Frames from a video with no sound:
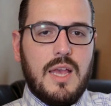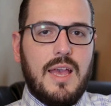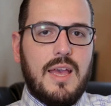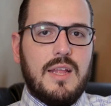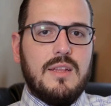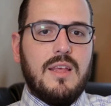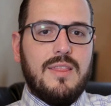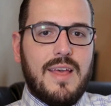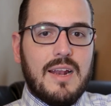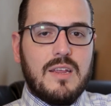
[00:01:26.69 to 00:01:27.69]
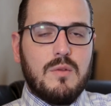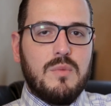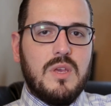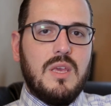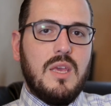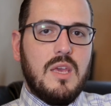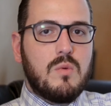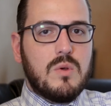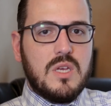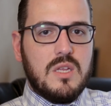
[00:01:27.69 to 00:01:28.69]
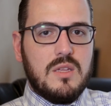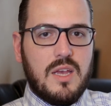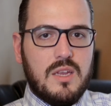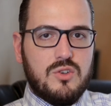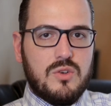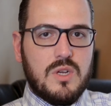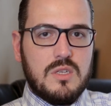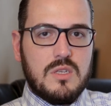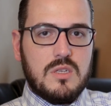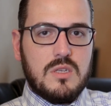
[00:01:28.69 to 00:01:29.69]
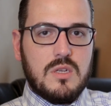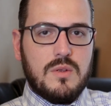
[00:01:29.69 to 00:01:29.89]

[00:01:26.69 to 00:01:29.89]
And that can be equally dangerous